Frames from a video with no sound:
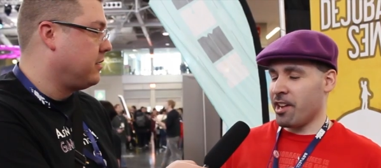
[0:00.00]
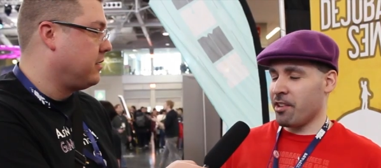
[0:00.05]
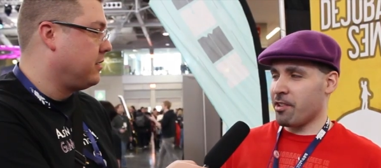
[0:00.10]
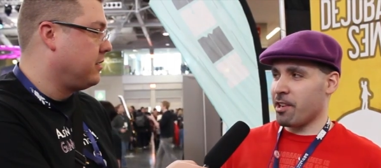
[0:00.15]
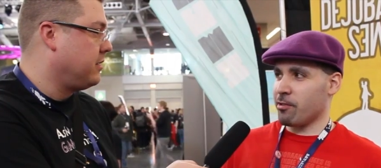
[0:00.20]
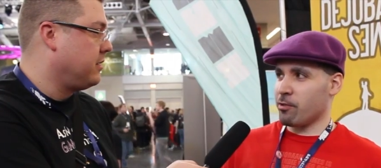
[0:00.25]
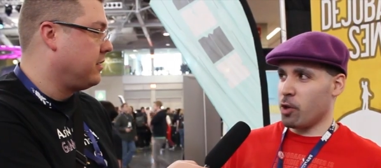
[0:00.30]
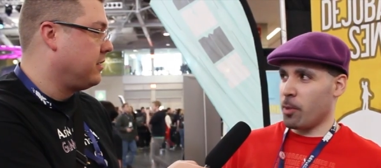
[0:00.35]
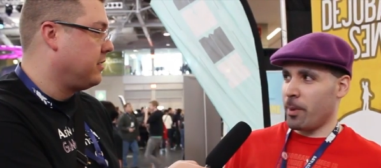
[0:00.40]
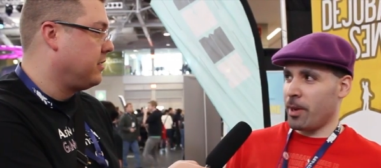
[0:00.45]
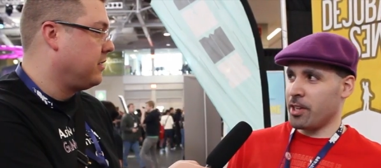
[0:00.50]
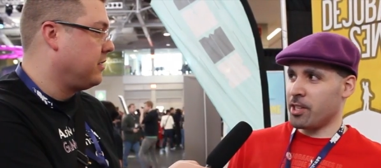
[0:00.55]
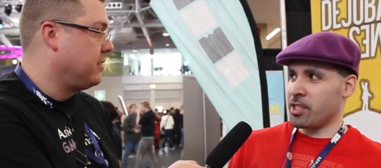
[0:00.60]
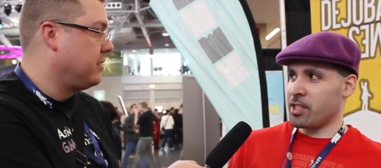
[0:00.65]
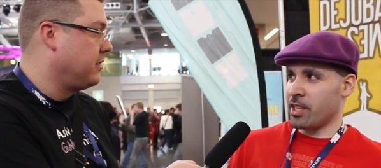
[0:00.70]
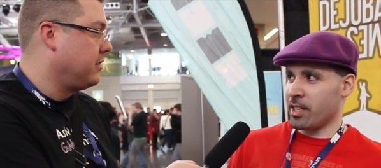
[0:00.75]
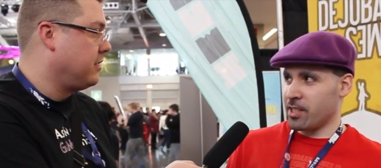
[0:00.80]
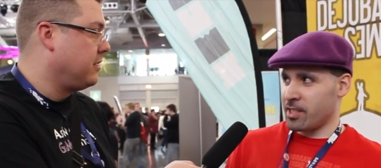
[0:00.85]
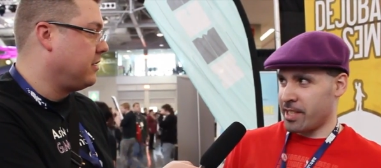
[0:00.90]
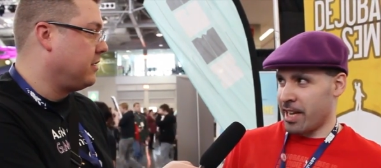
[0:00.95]
Speaker 1: angry robot
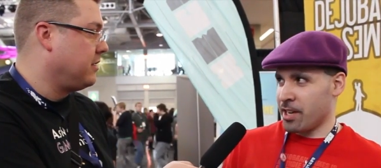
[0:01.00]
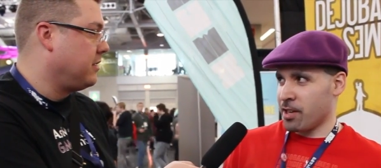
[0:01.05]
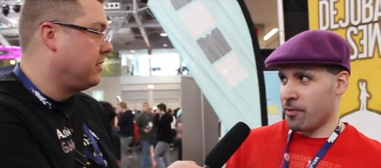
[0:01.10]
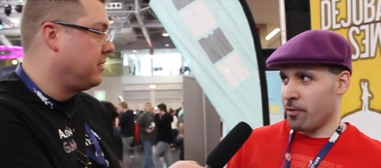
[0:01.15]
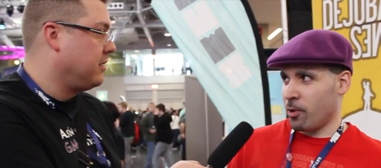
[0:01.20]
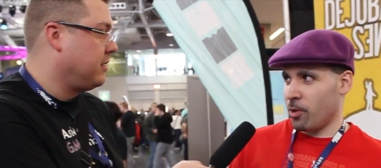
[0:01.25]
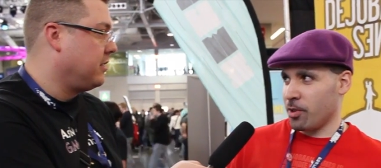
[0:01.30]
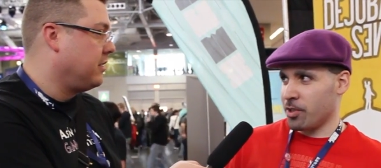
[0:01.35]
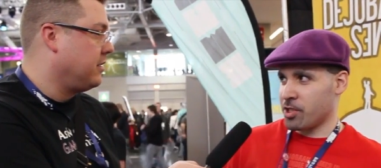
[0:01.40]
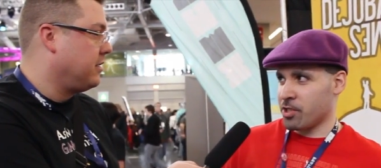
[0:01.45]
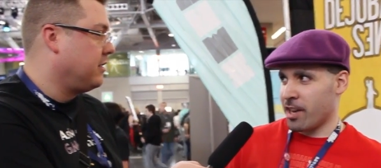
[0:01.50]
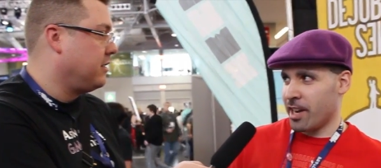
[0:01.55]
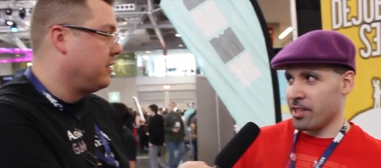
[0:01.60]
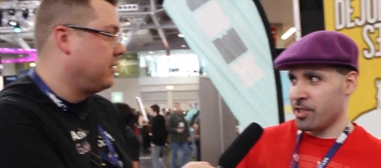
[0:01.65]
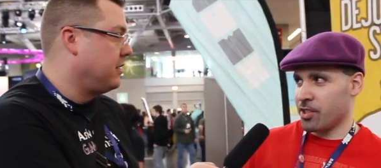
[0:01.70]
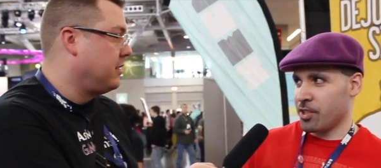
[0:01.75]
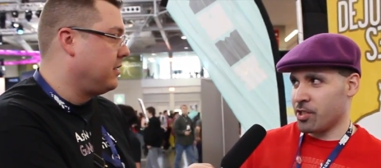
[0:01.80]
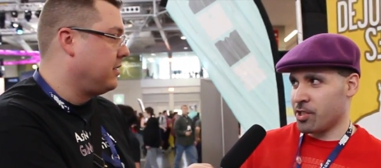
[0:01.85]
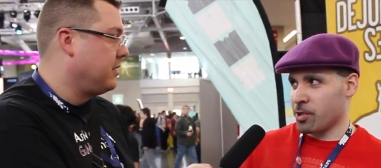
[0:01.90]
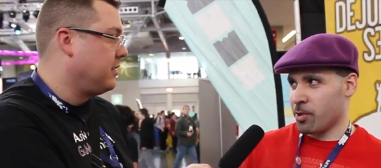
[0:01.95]
centerfolds trying
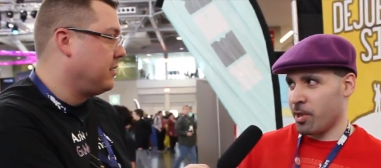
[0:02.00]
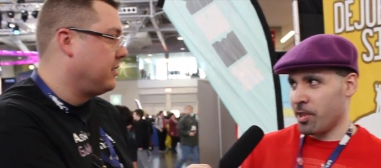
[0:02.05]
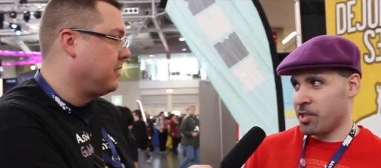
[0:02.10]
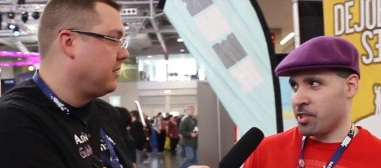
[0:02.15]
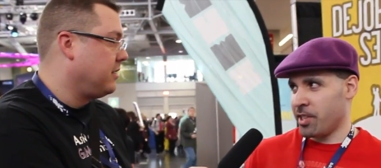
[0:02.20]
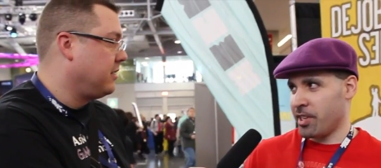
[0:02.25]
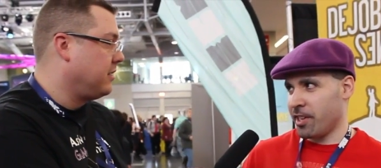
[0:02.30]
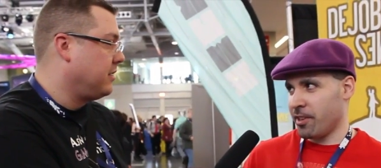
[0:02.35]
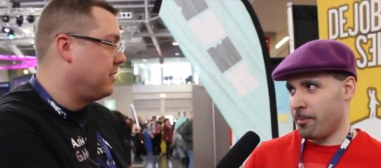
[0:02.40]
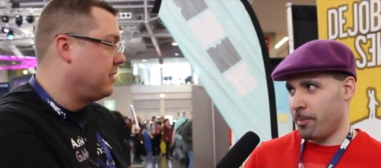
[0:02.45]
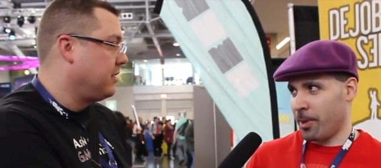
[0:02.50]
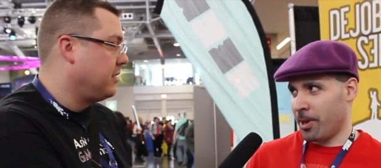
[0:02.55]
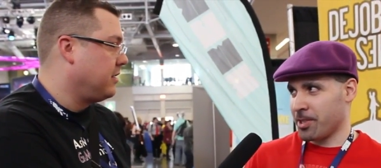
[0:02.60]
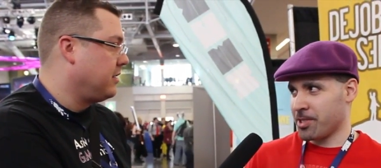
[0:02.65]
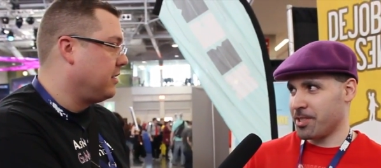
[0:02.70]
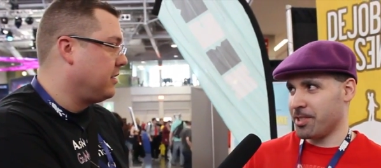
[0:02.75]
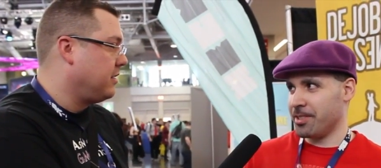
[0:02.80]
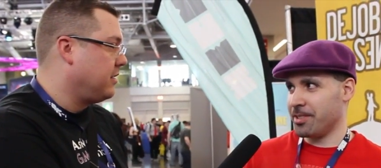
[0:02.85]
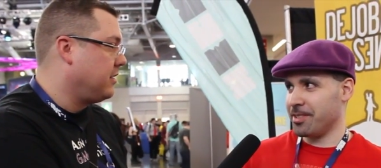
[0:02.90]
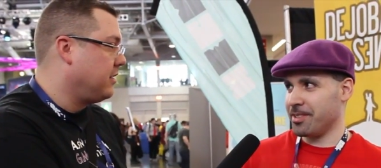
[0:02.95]
to destroy the city of
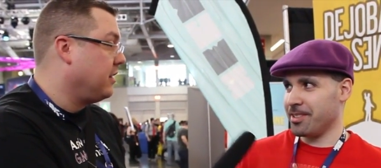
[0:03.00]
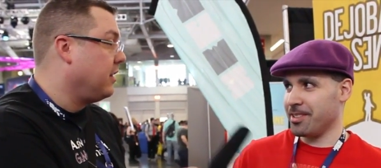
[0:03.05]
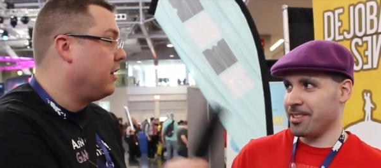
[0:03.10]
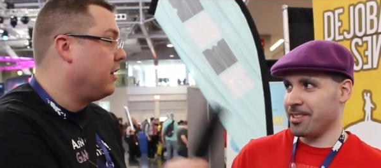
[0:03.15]
Boston.